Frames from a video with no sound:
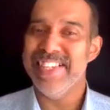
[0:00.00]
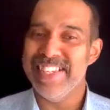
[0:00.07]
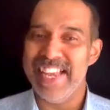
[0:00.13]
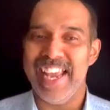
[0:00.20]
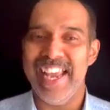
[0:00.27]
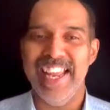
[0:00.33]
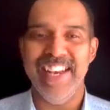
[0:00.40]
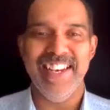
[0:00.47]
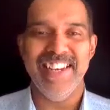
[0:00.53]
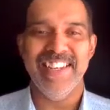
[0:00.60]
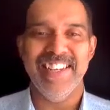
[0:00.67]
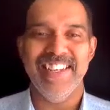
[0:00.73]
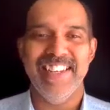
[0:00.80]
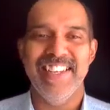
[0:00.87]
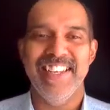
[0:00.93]

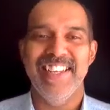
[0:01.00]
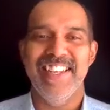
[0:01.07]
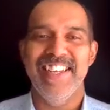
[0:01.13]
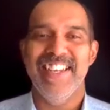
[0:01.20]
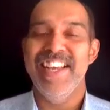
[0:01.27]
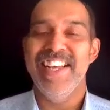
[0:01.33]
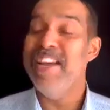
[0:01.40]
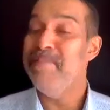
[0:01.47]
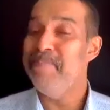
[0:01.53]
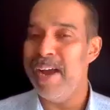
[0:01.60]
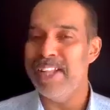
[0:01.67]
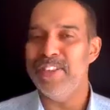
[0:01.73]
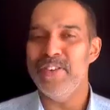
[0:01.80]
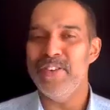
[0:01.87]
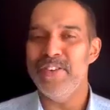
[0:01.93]
Second,
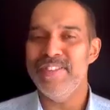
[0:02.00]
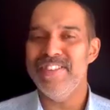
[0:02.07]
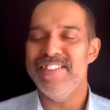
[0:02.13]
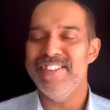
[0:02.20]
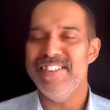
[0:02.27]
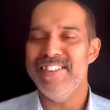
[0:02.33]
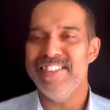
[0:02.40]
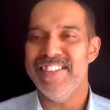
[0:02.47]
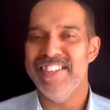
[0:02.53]
pathos,